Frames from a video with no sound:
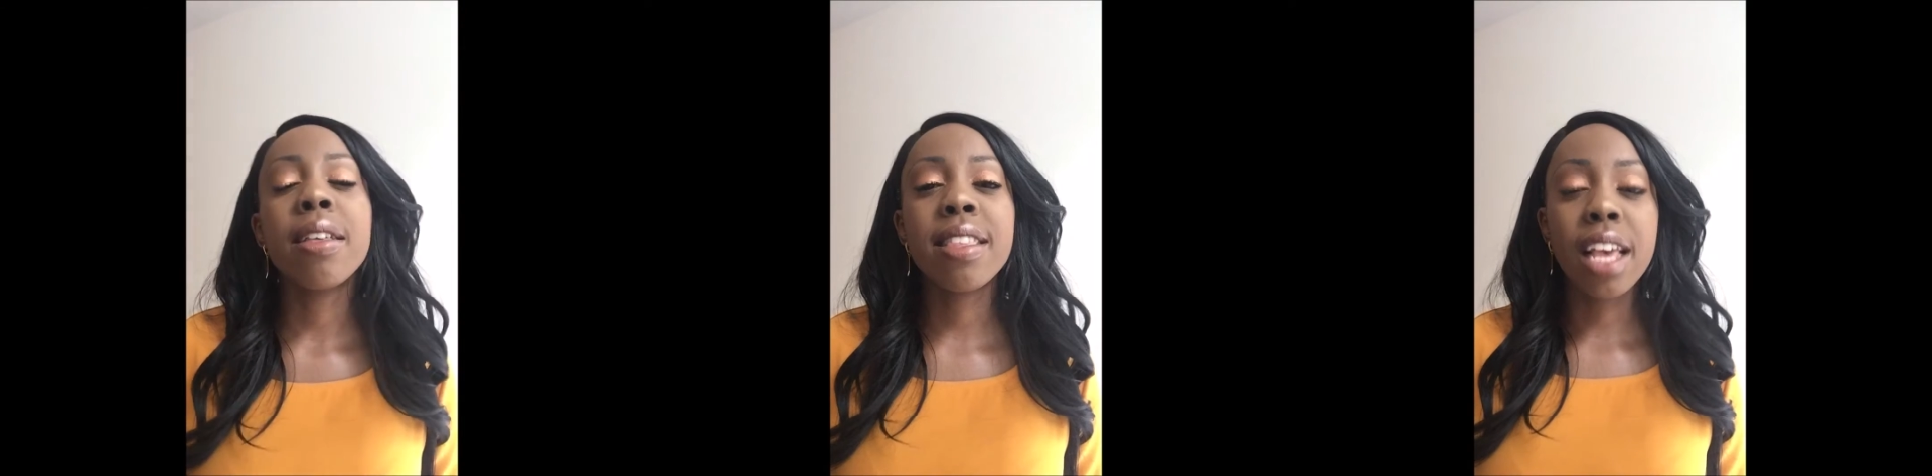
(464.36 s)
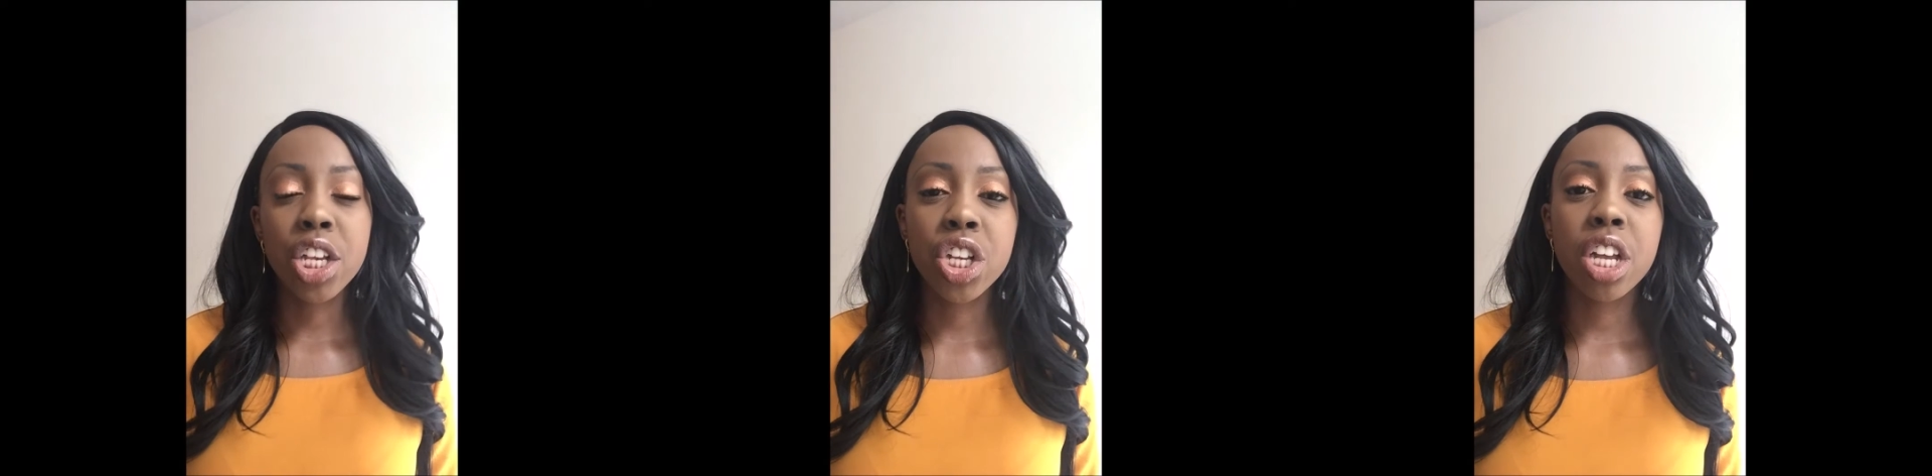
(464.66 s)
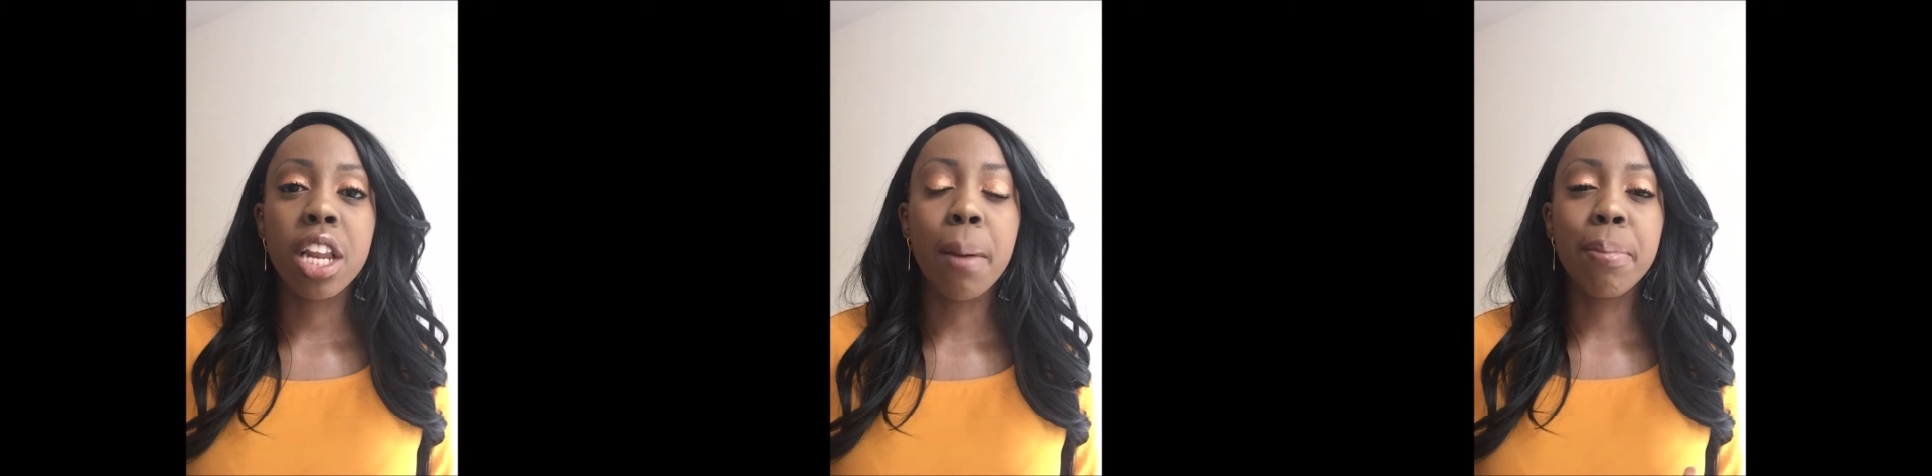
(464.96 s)

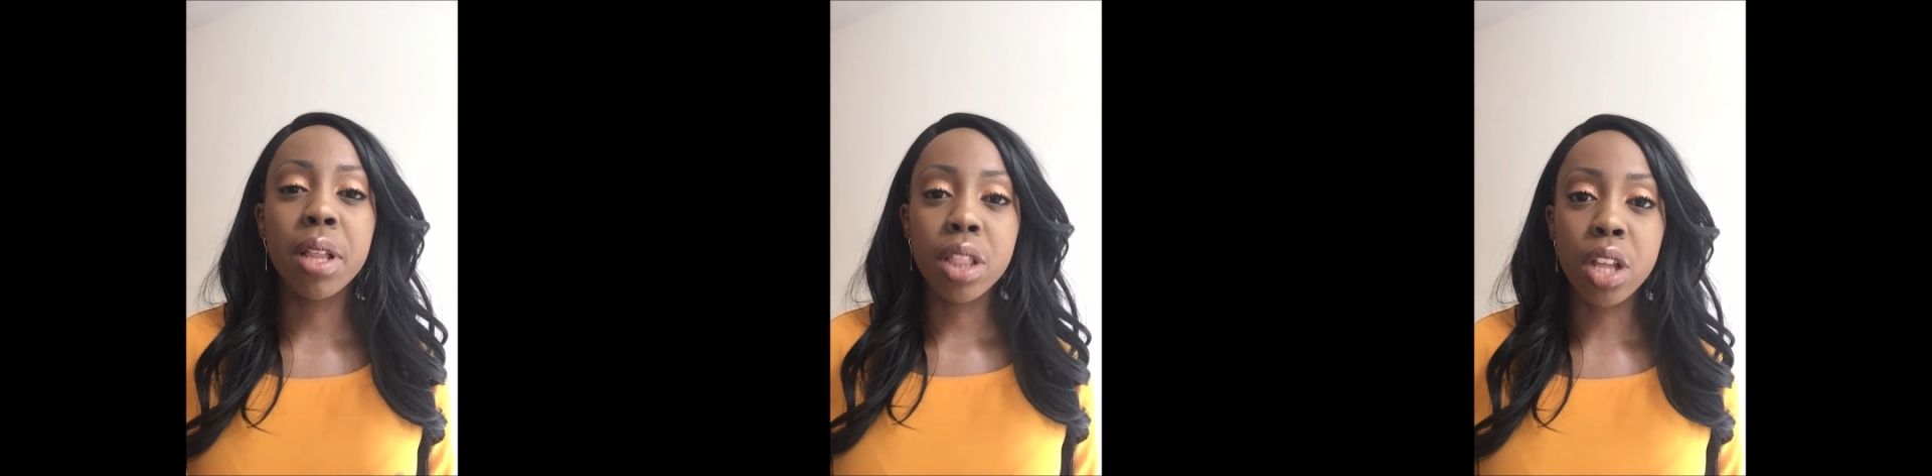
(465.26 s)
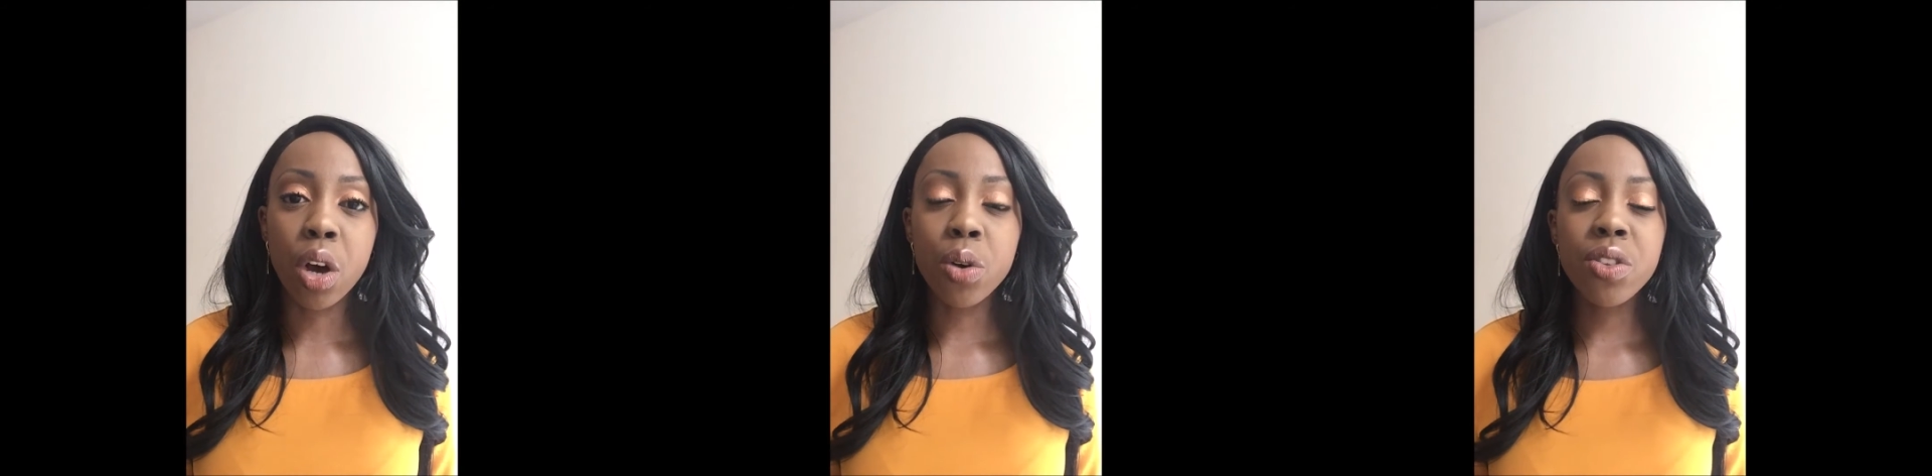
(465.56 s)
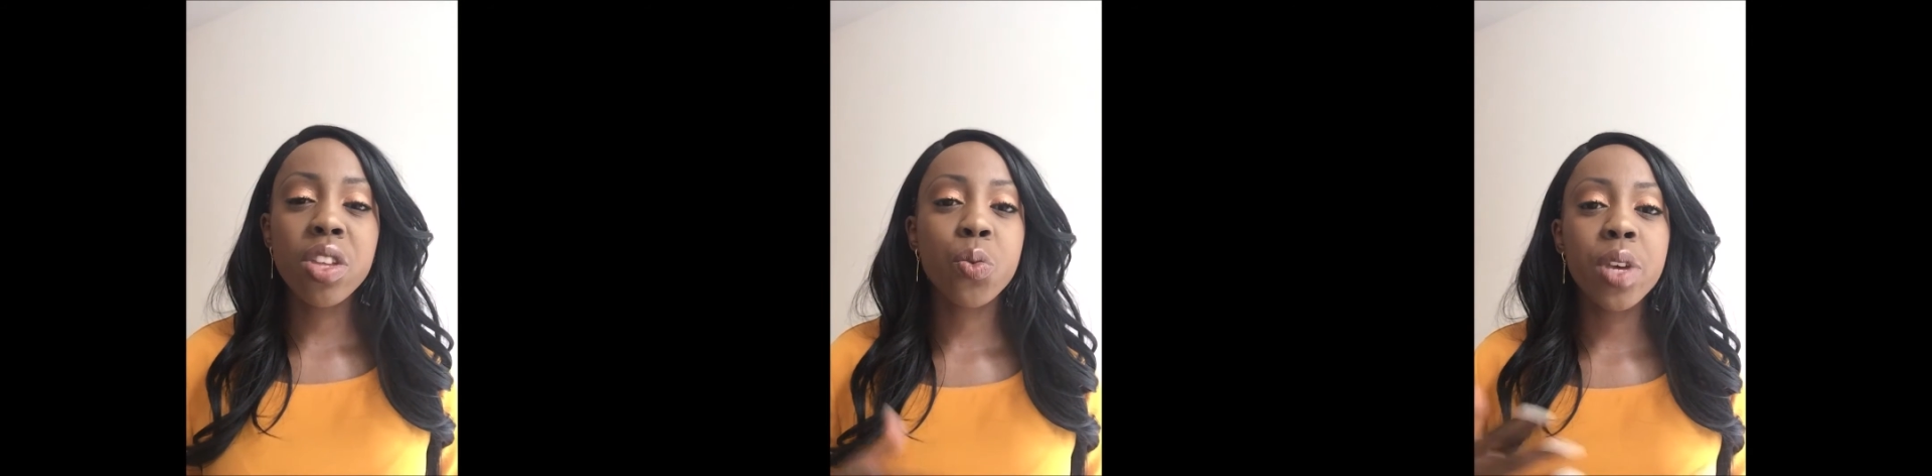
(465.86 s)
section below
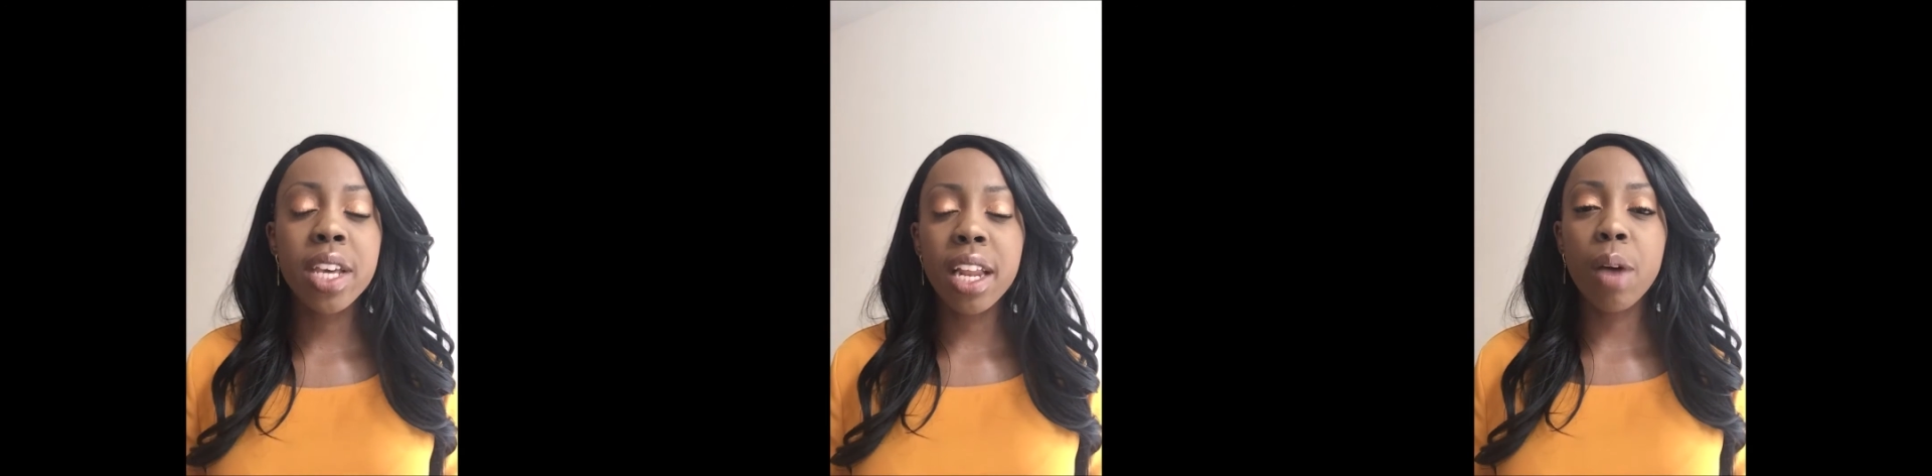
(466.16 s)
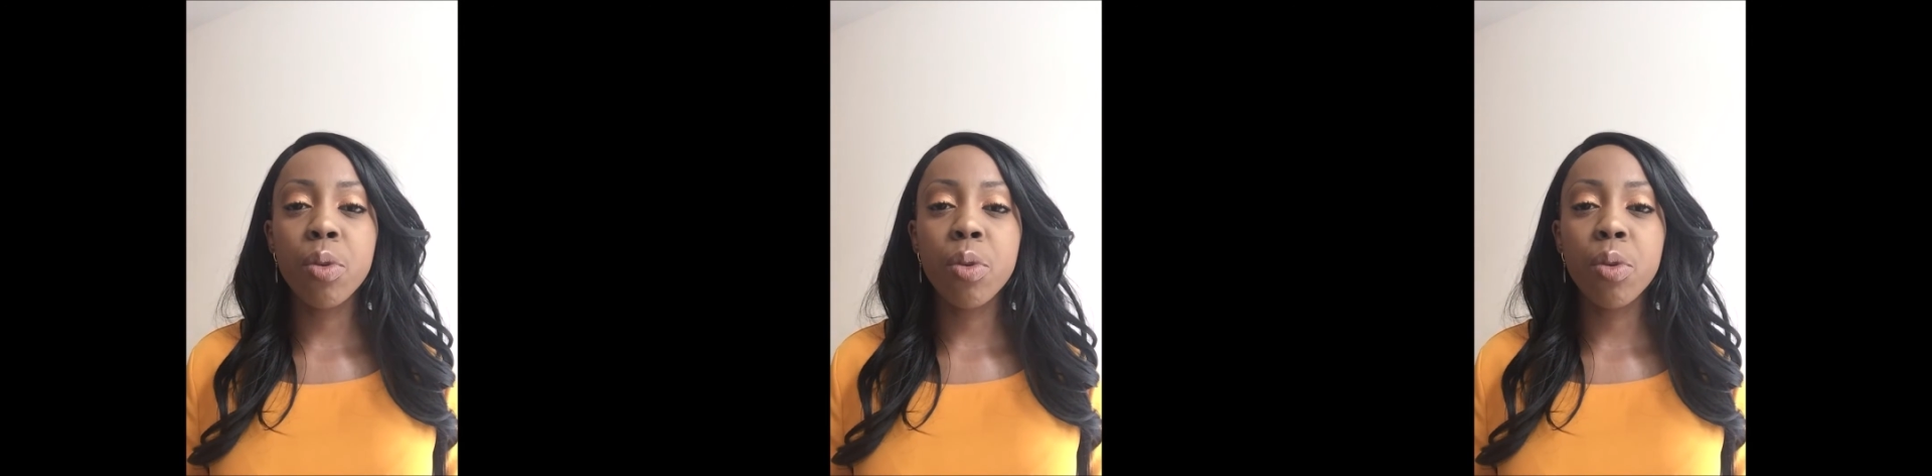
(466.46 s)
so that we can help